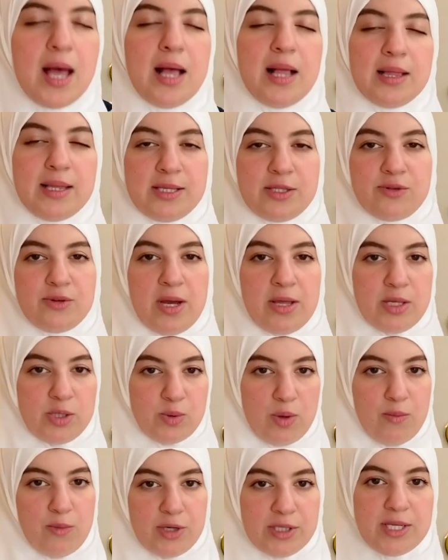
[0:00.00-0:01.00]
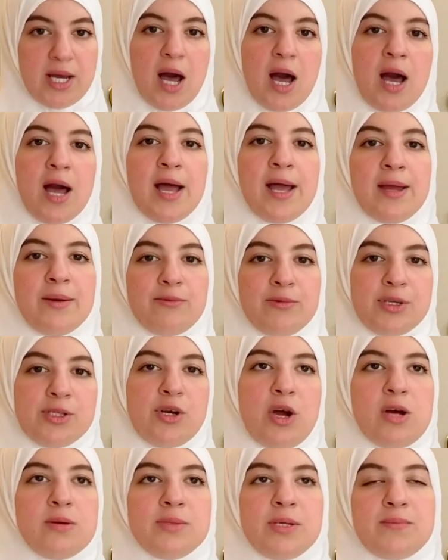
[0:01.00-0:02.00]
Let's try this one more time. Raise your
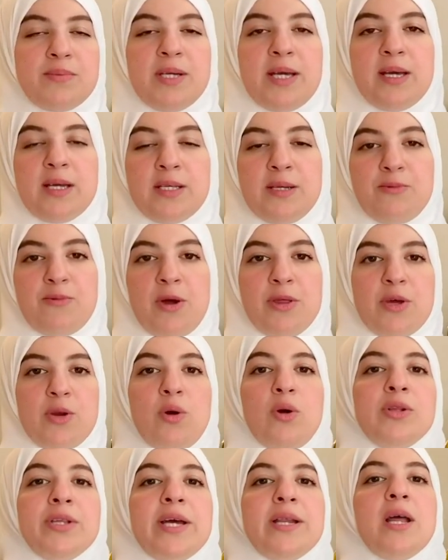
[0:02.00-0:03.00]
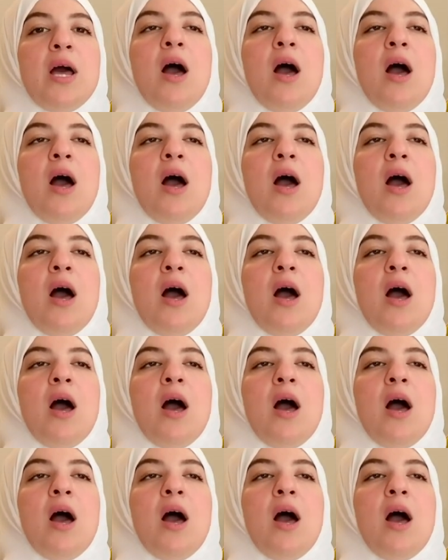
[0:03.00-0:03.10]
arms up, take a deep breath and hold it.